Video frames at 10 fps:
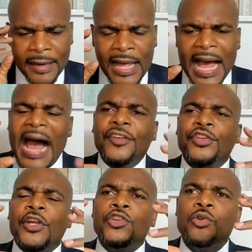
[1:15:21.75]
And
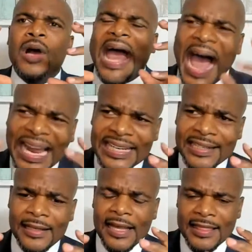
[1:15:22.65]
as you
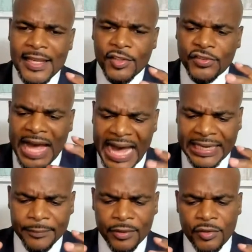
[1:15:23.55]
handle these
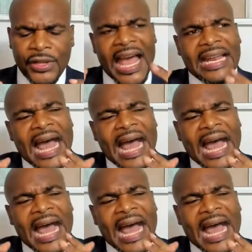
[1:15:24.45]
animals,